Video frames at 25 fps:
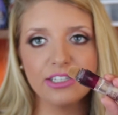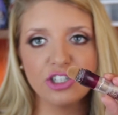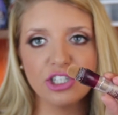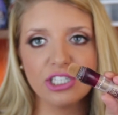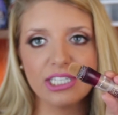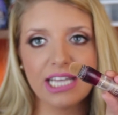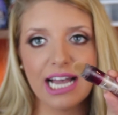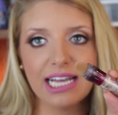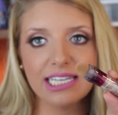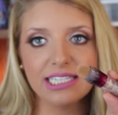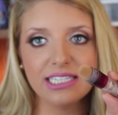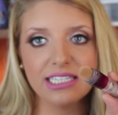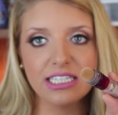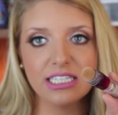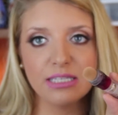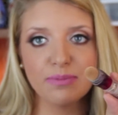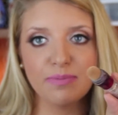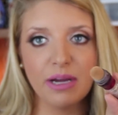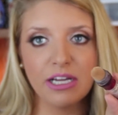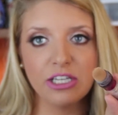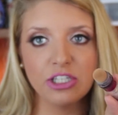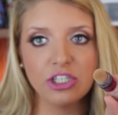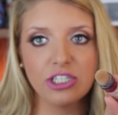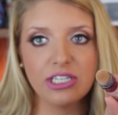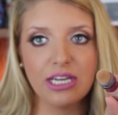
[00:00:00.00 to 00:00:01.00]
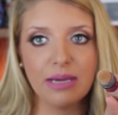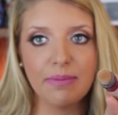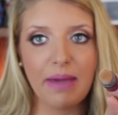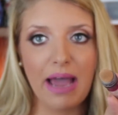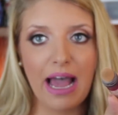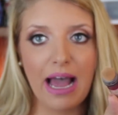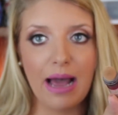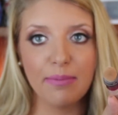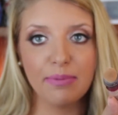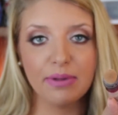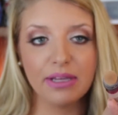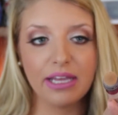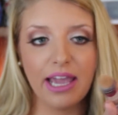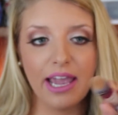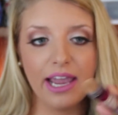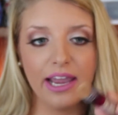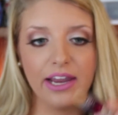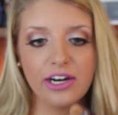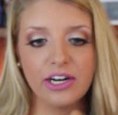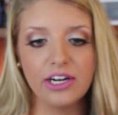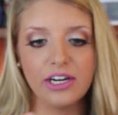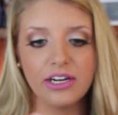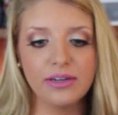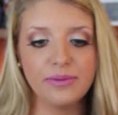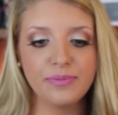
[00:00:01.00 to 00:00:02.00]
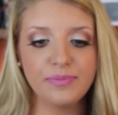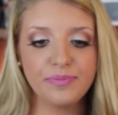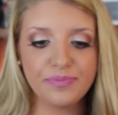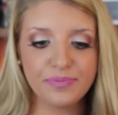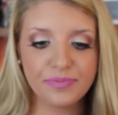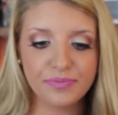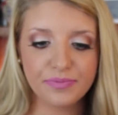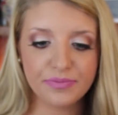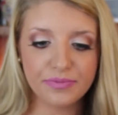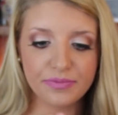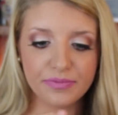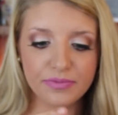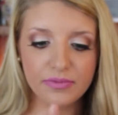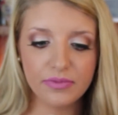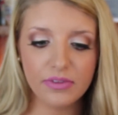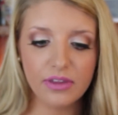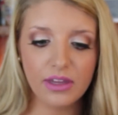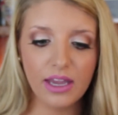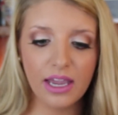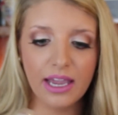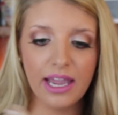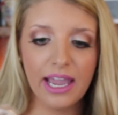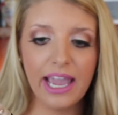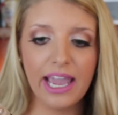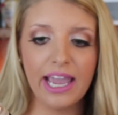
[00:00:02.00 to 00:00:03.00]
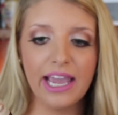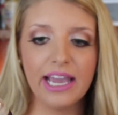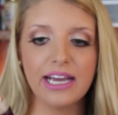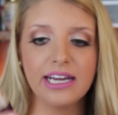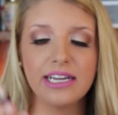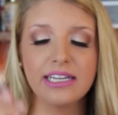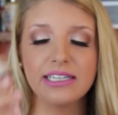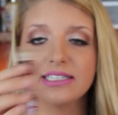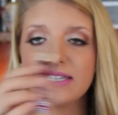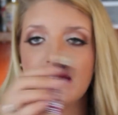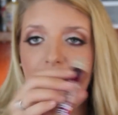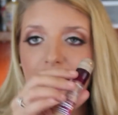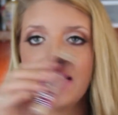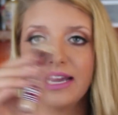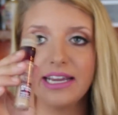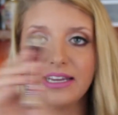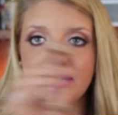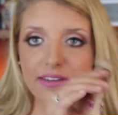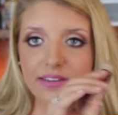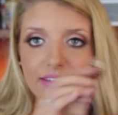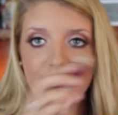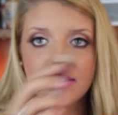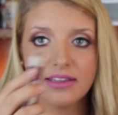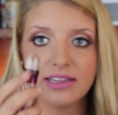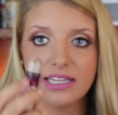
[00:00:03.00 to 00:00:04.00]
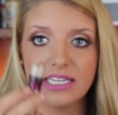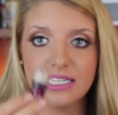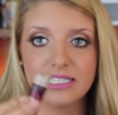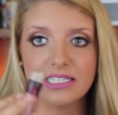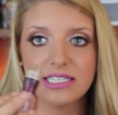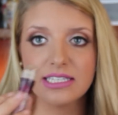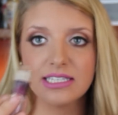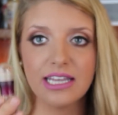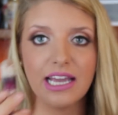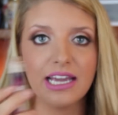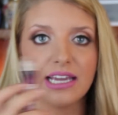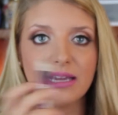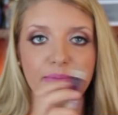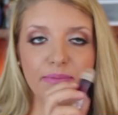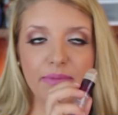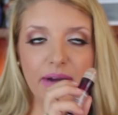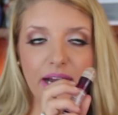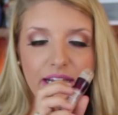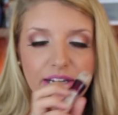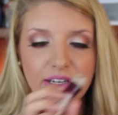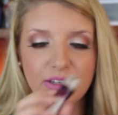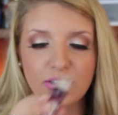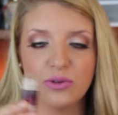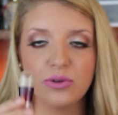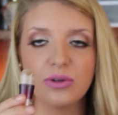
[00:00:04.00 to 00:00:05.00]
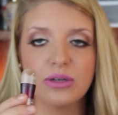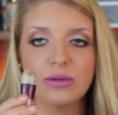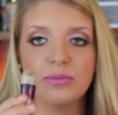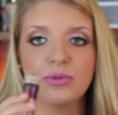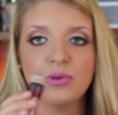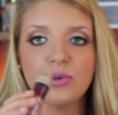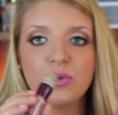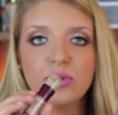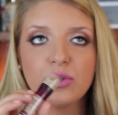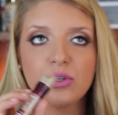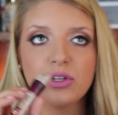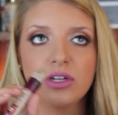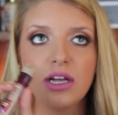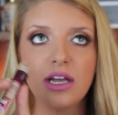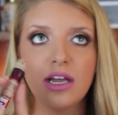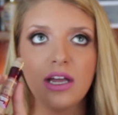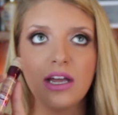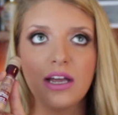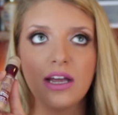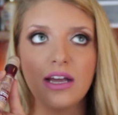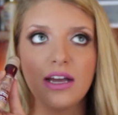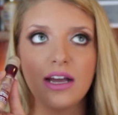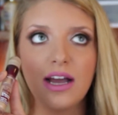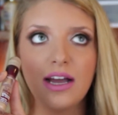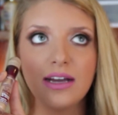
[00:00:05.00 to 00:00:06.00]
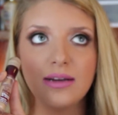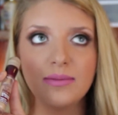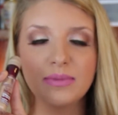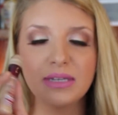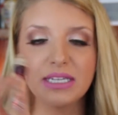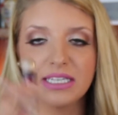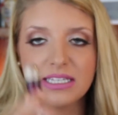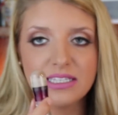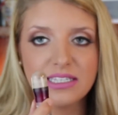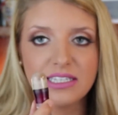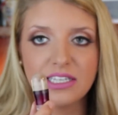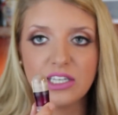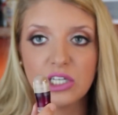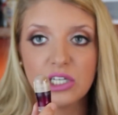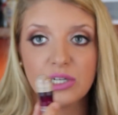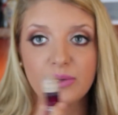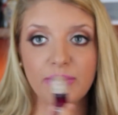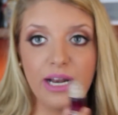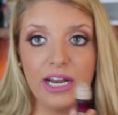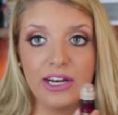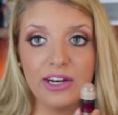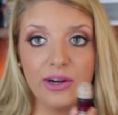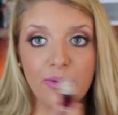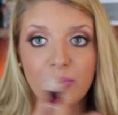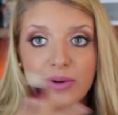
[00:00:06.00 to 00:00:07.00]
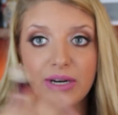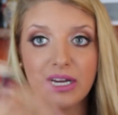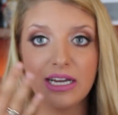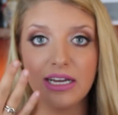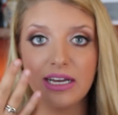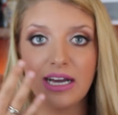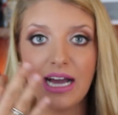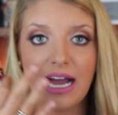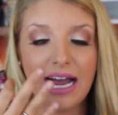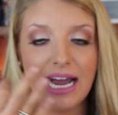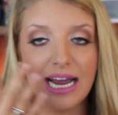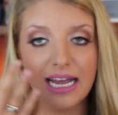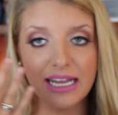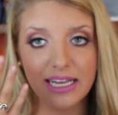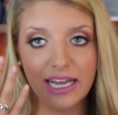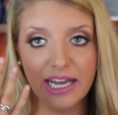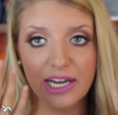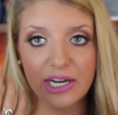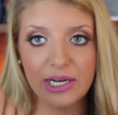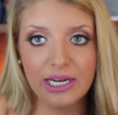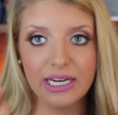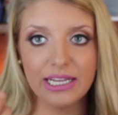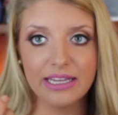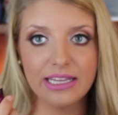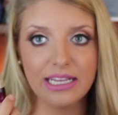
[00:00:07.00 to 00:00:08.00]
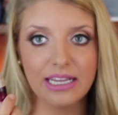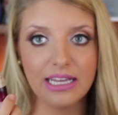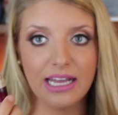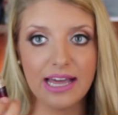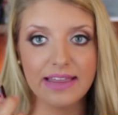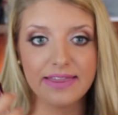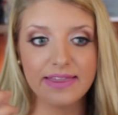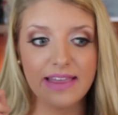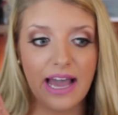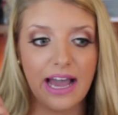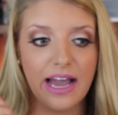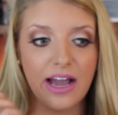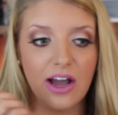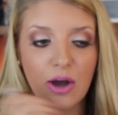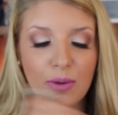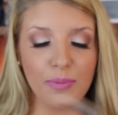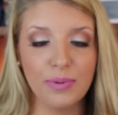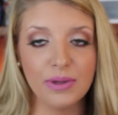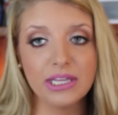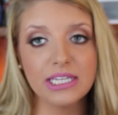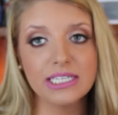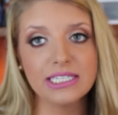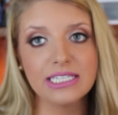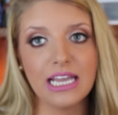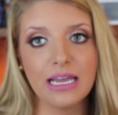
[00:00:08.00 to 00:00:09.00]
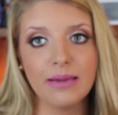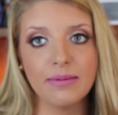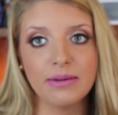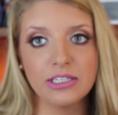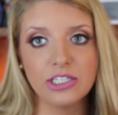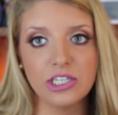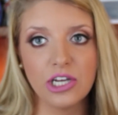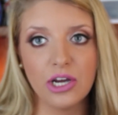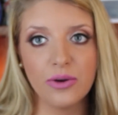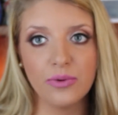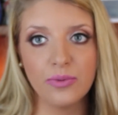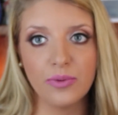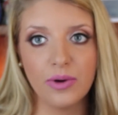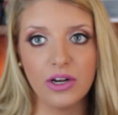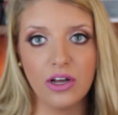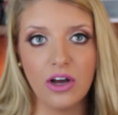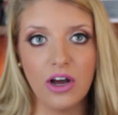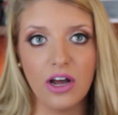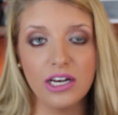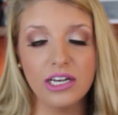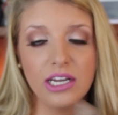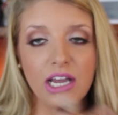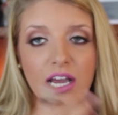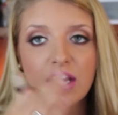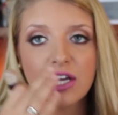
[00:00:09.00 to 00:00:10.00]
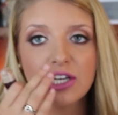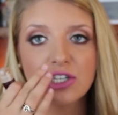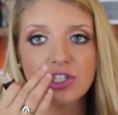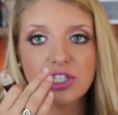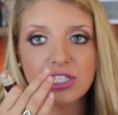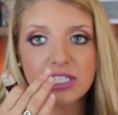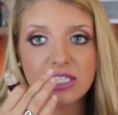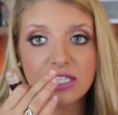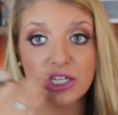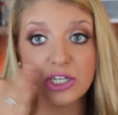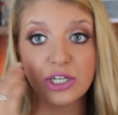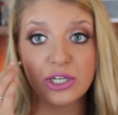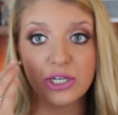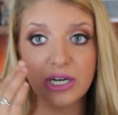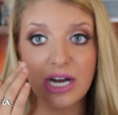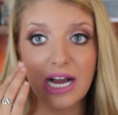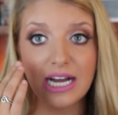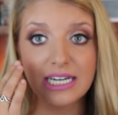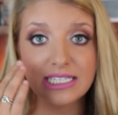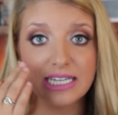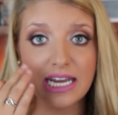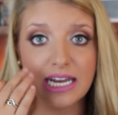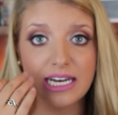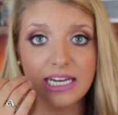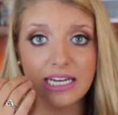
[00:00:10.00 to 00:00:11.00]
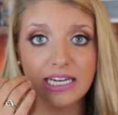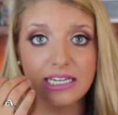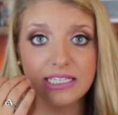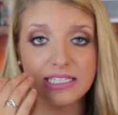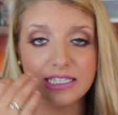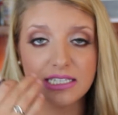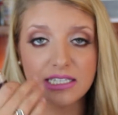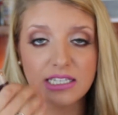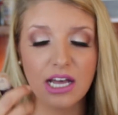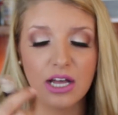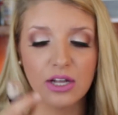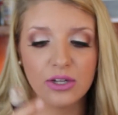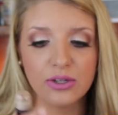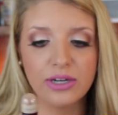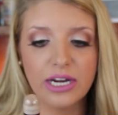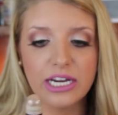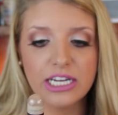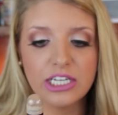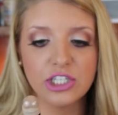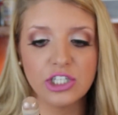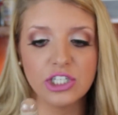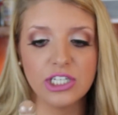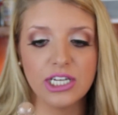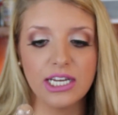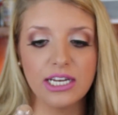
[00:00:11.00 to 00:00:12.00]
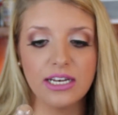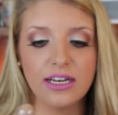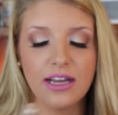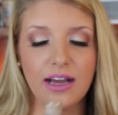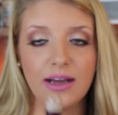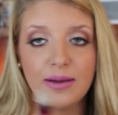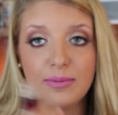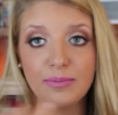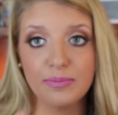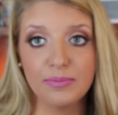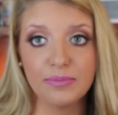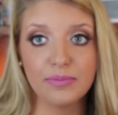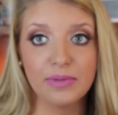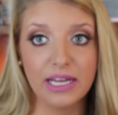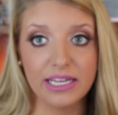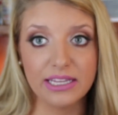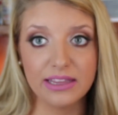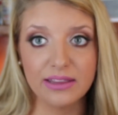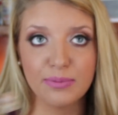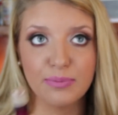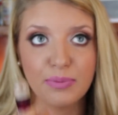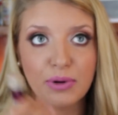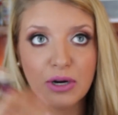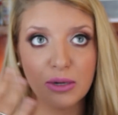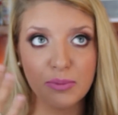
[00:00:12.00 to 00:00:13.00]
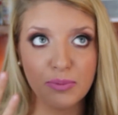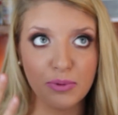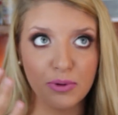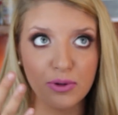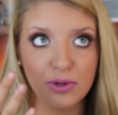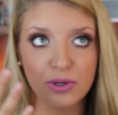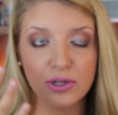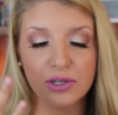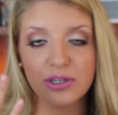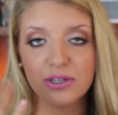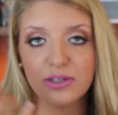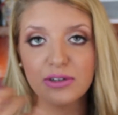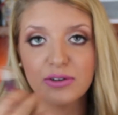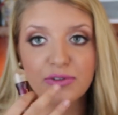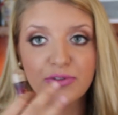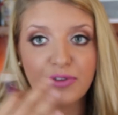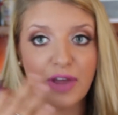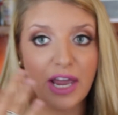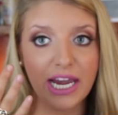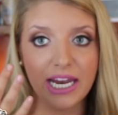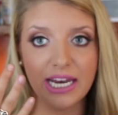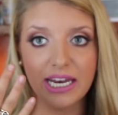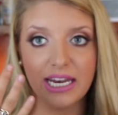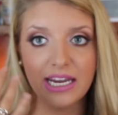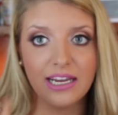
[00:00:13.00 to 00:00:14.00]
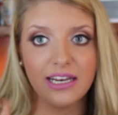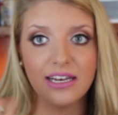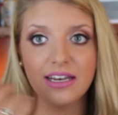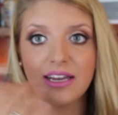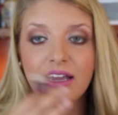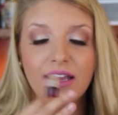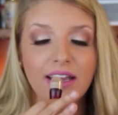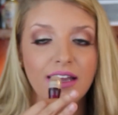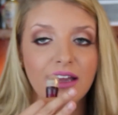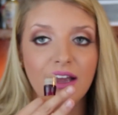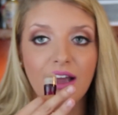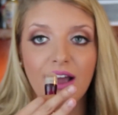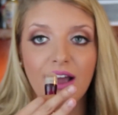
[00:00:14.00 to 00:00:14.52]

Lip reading: it just has the sponge tip applicator, and this is like my normal concealer when I don't want to highlight or anything like that. I'll put the salmon tone one on just to correct any discoloration, like purple or veining,